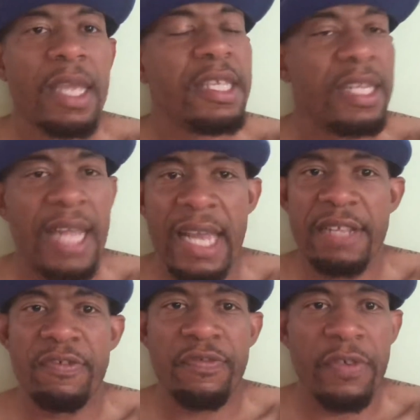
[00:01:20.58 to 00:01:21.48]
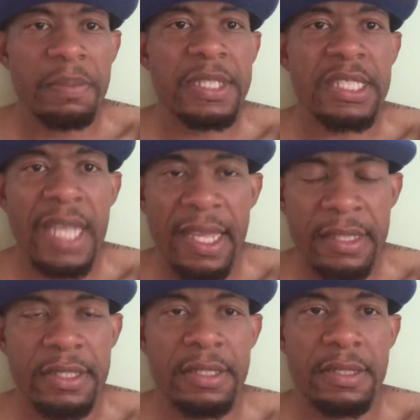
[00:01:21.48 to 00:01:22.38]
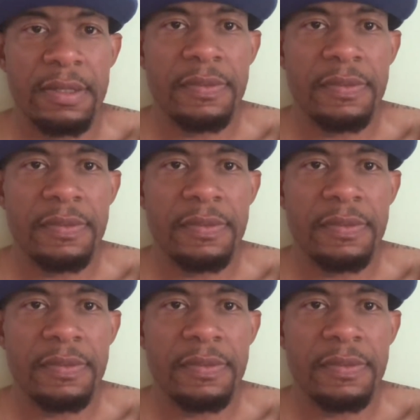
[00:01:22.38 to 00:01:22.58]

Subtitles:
You're not even from the States,